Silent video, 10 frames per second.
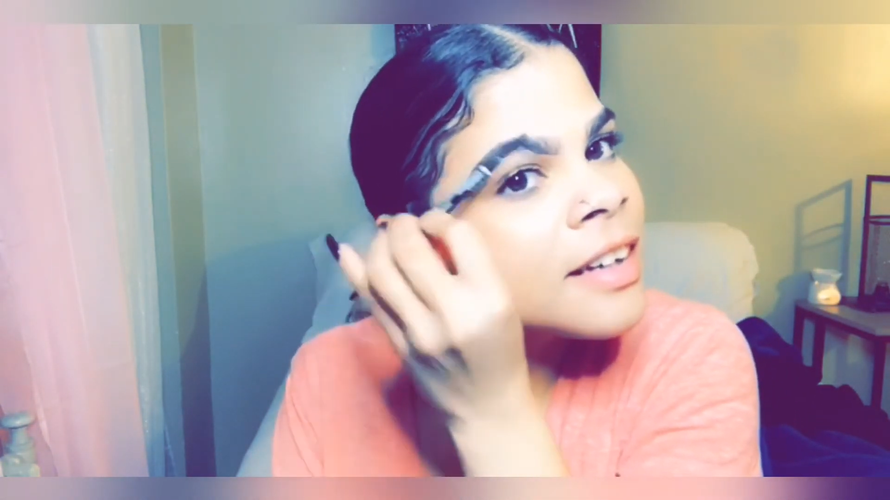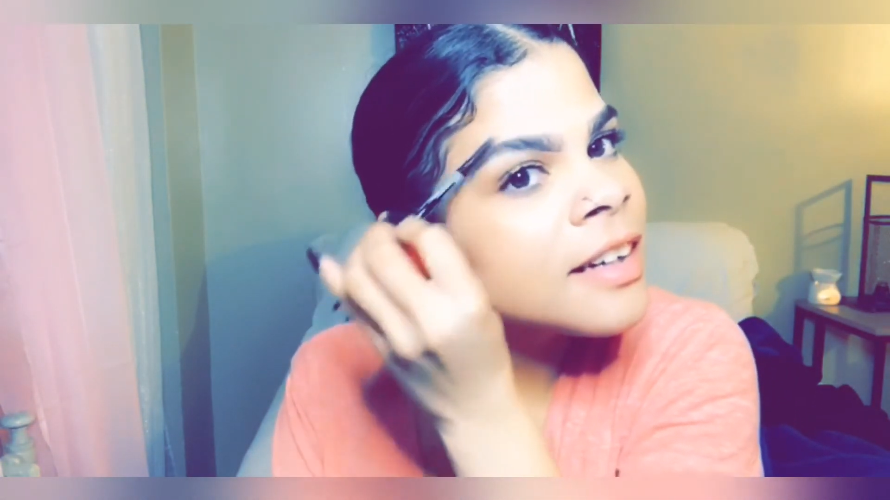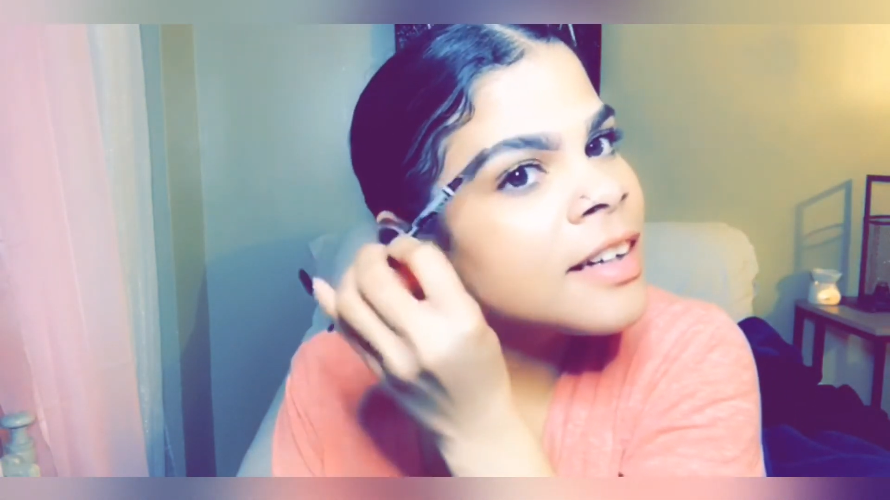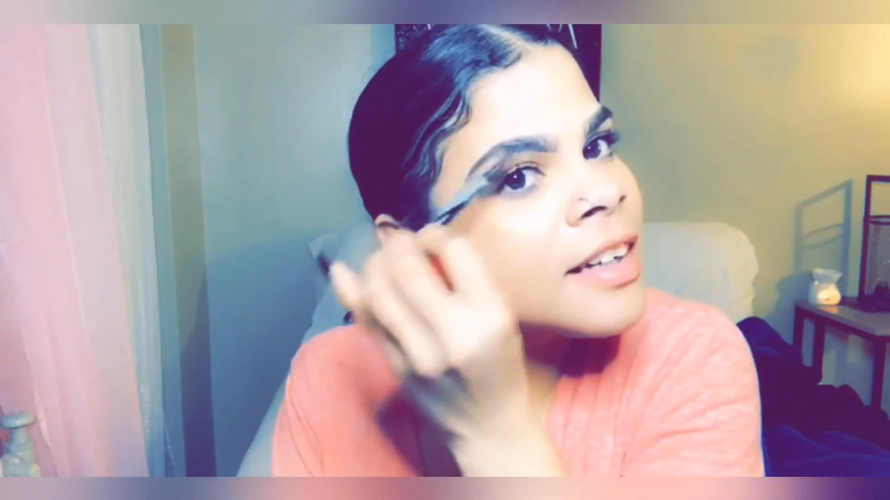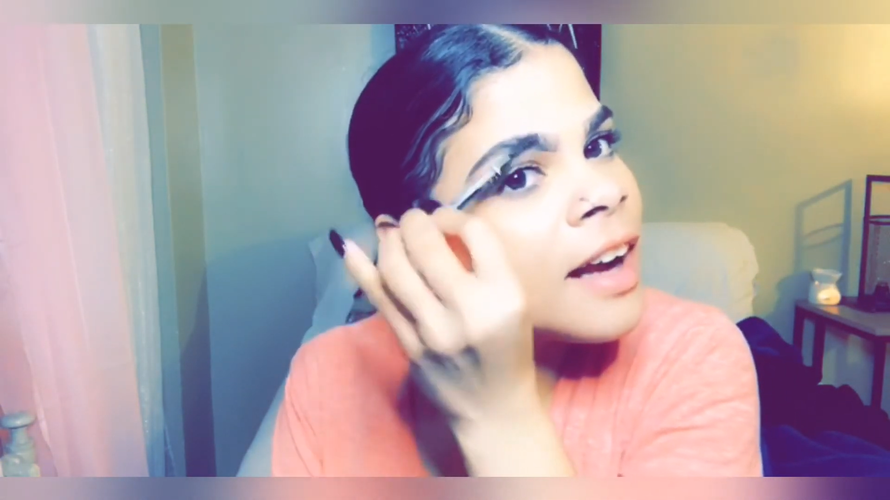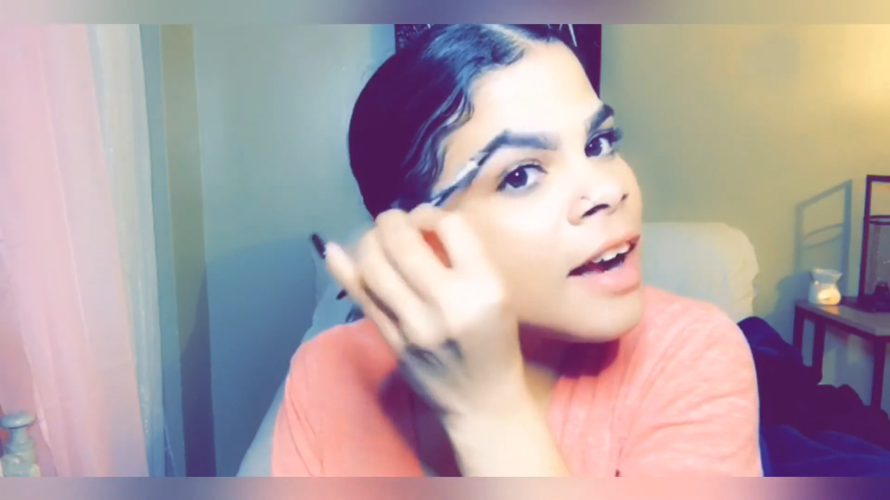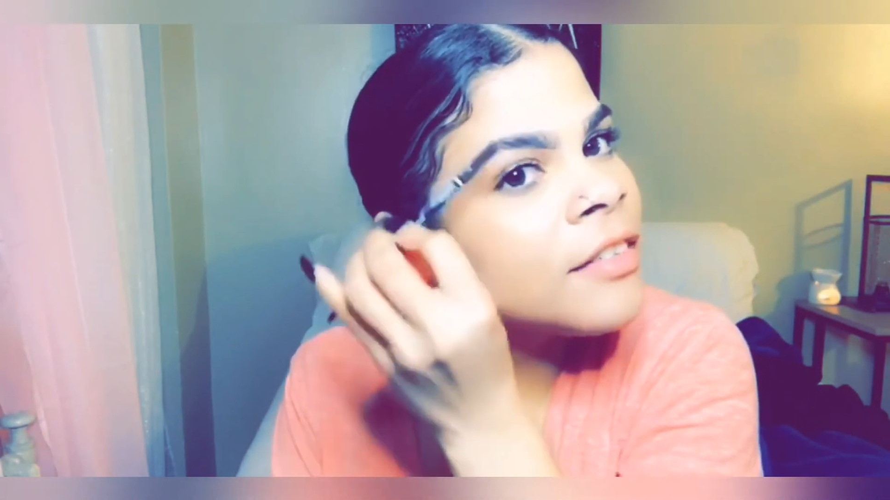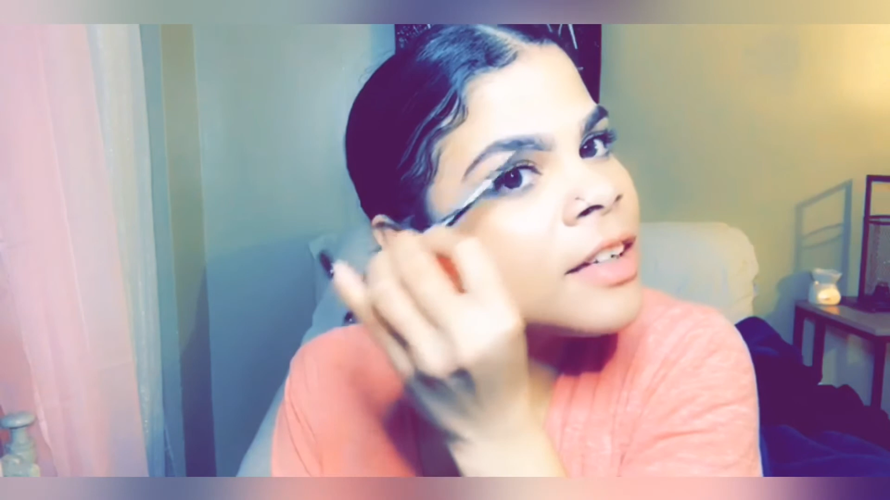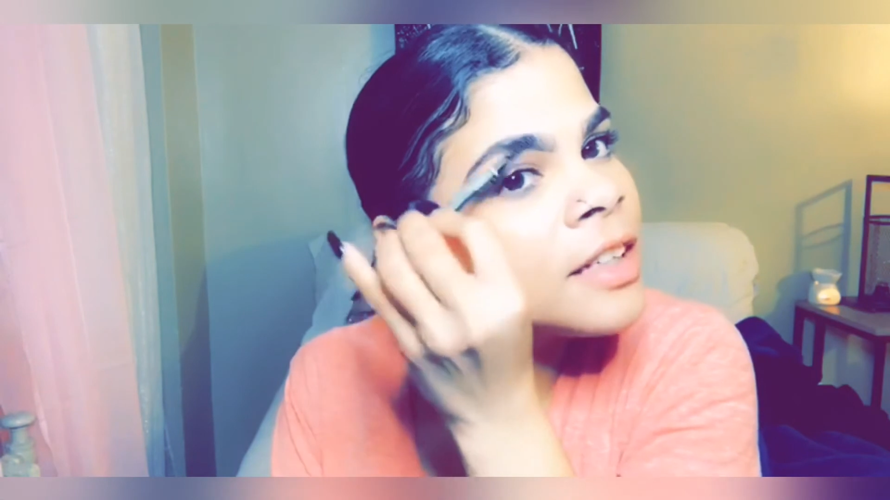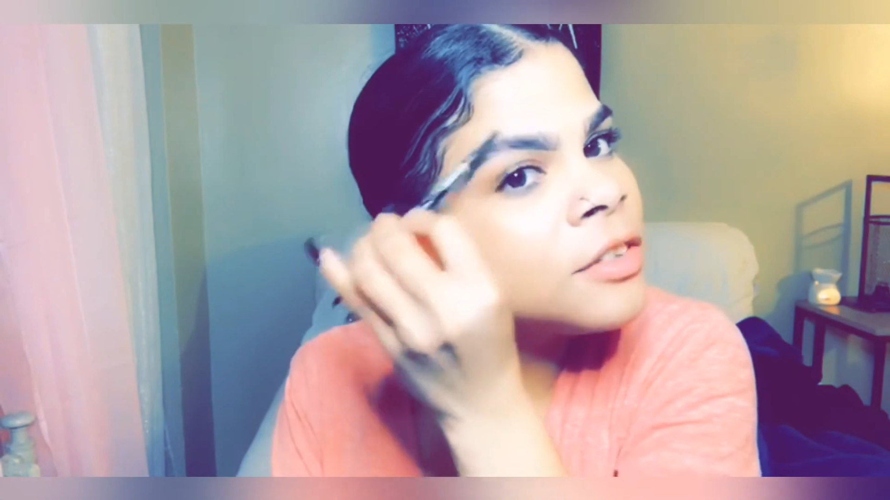I really
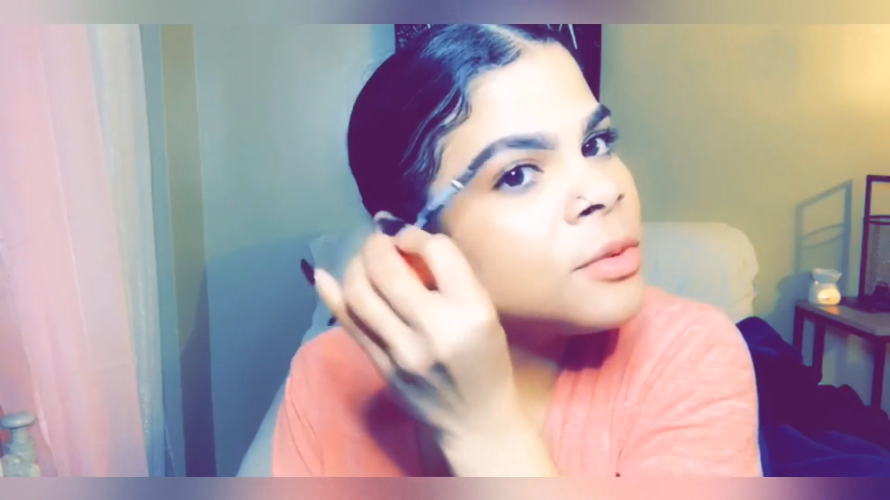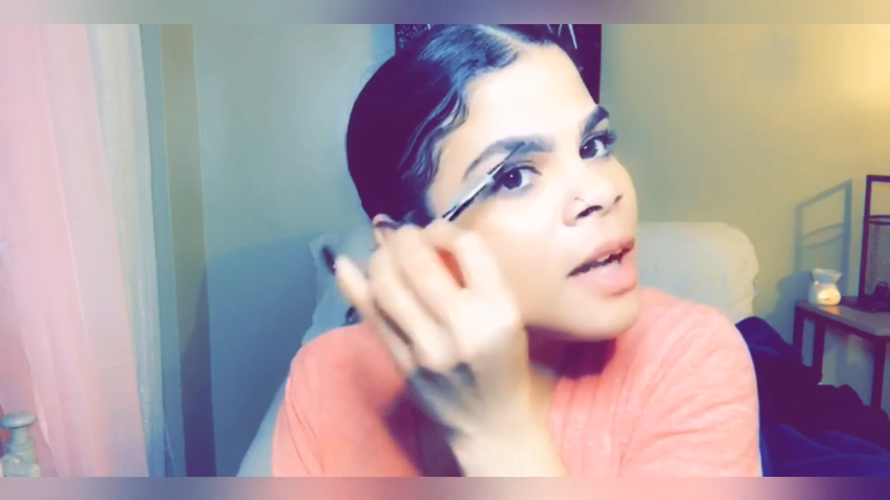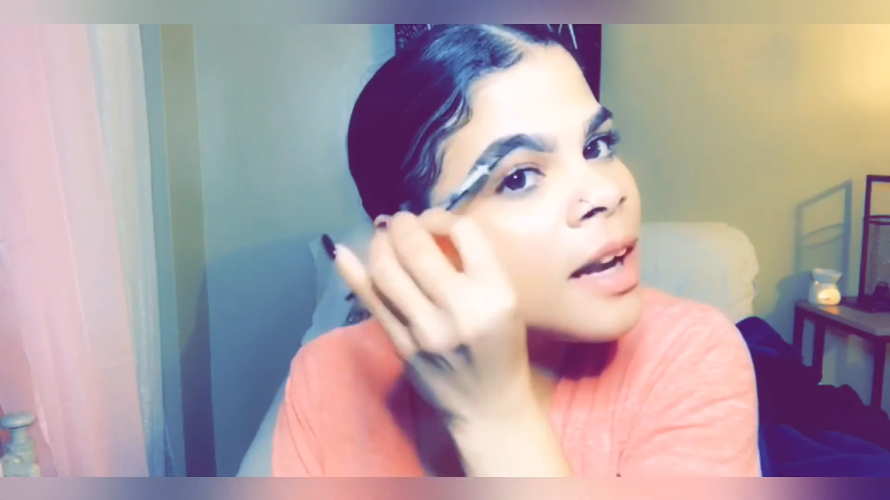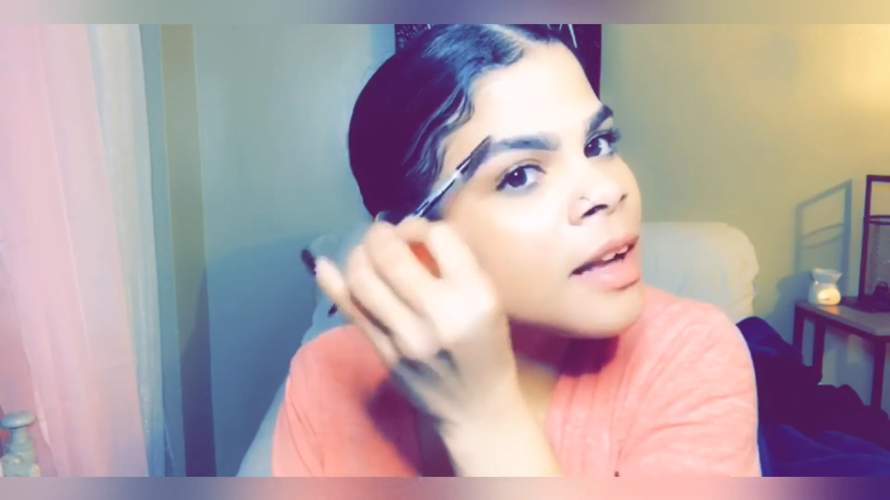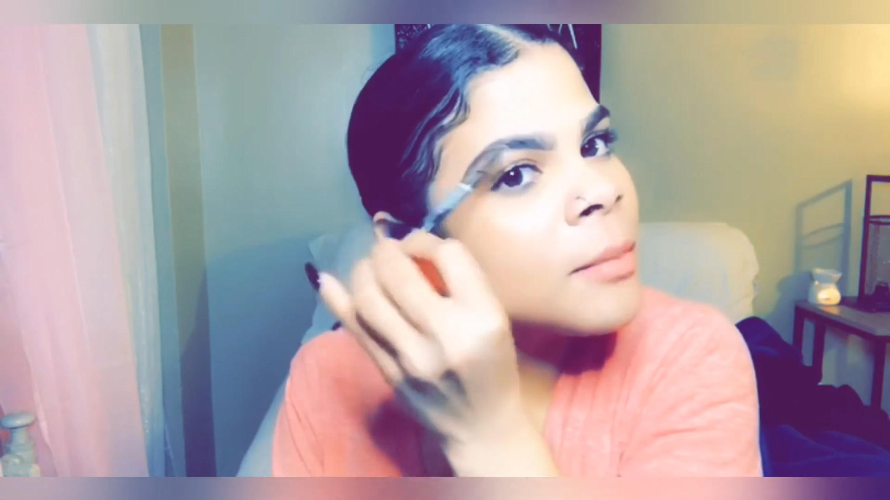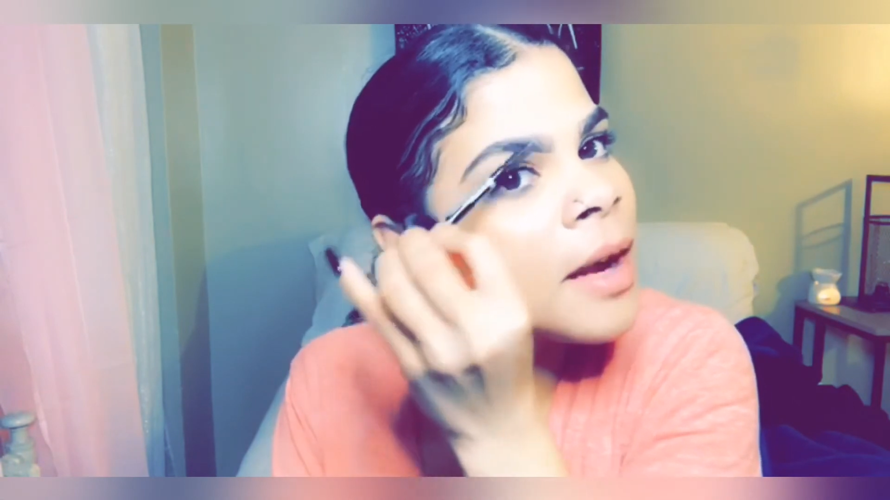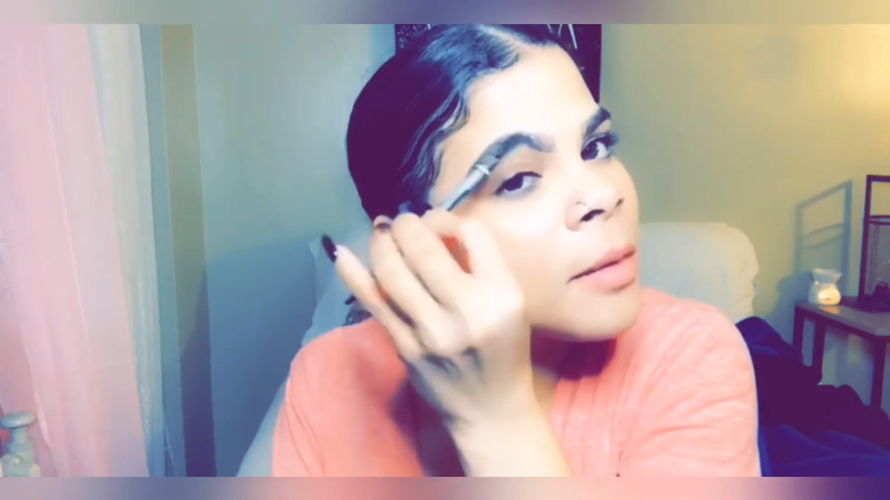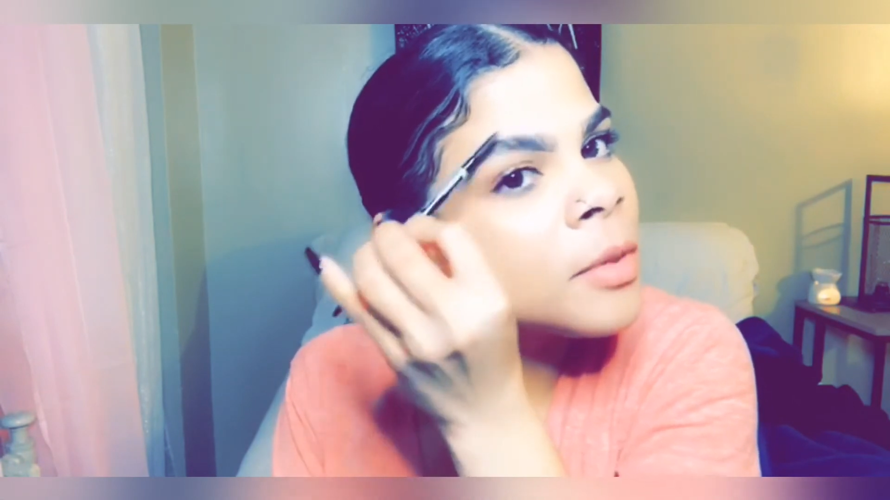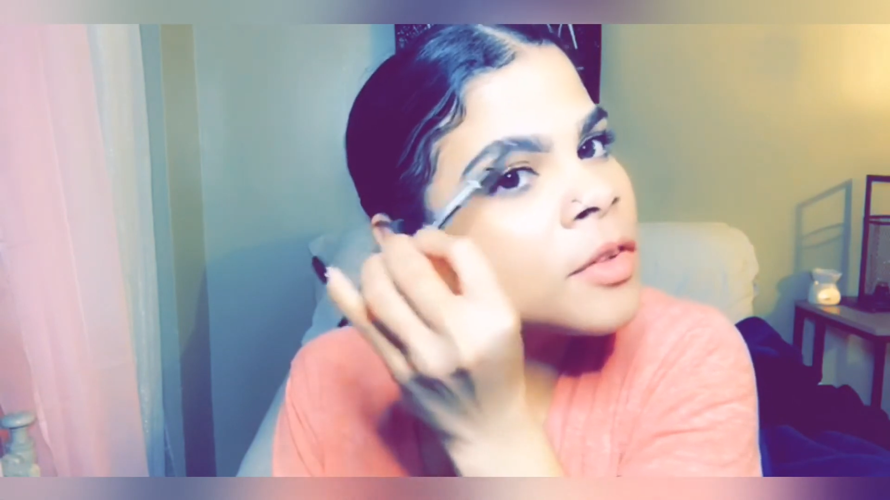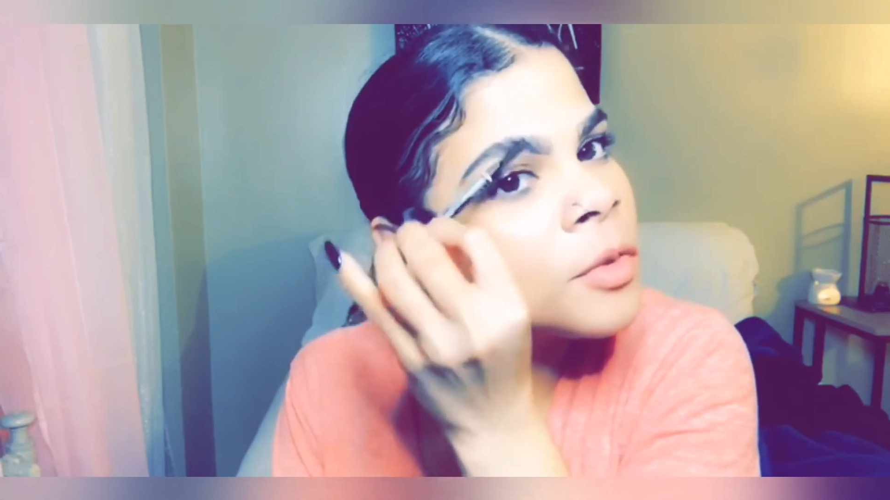do not like my eyebrows
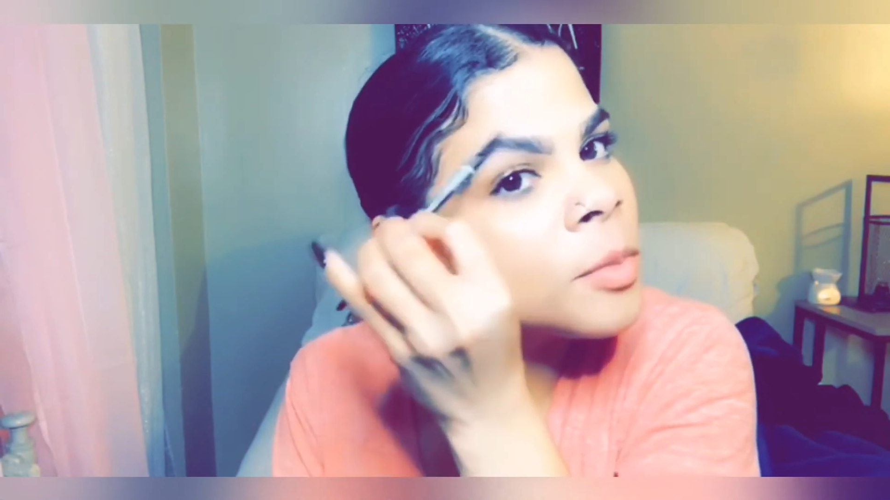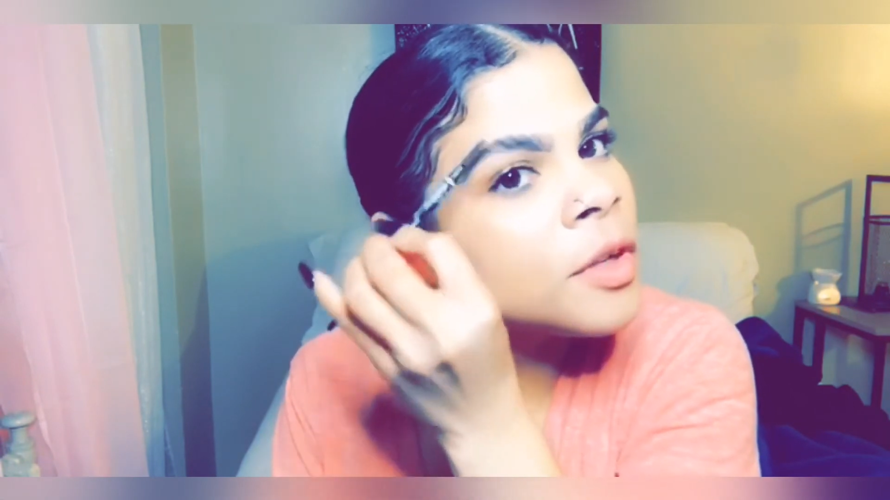super dark,